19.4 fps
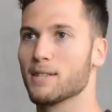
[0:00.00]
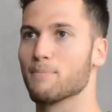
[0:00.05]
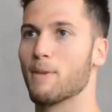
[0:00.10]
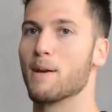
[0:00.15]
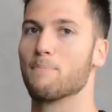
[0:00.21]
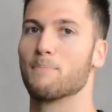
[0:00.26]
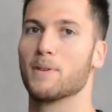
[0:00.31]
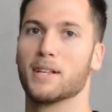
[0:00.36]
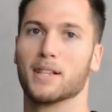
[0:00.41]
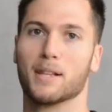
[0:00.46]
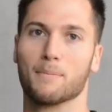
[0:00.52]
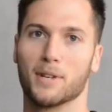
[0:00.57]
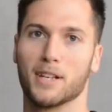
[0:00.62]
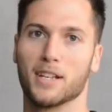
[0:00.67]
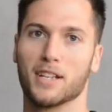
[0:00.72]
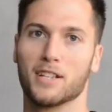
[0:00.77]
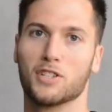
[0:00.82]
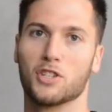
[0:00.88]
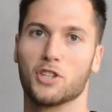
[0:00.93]
might be
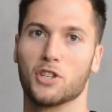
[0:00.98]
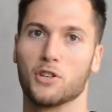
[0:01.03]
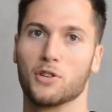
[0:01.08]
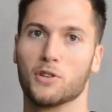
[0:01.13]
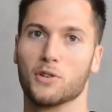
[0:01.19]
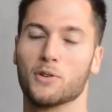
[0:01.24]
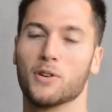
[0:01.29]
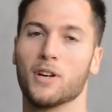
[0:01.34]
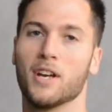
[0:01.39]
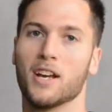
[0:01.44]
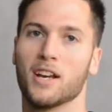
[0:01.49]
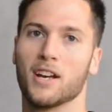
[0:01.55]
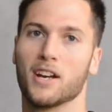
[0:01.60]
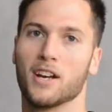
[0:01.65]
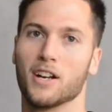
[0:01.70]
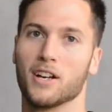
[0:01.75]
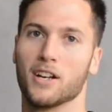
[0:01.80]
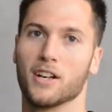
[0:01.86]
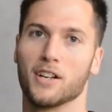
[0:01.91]
limited to
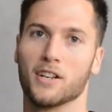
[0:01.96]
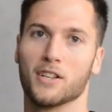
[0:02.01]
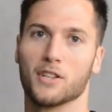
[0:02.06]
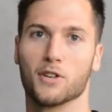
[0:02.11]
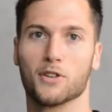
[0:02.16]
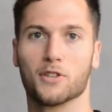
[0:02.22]
your